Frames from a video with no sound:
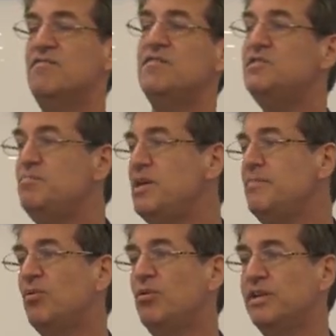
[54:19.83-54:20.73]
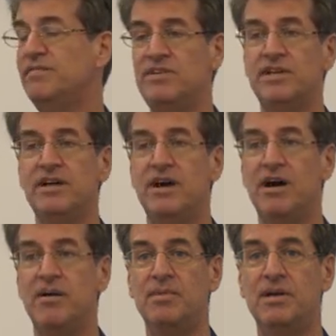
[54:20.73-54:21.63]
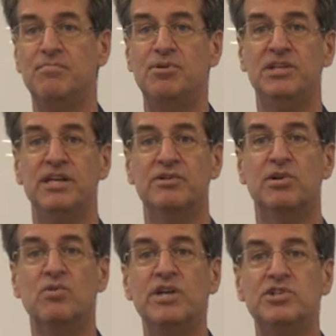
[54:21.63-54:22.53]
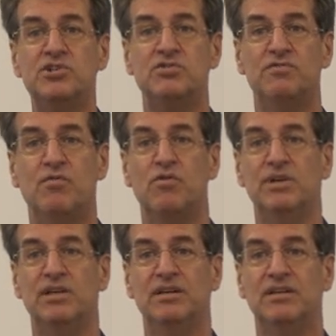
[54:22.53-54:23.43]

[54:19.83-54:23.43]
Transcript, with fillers: 50 people in vietnam putting together a running shoe for me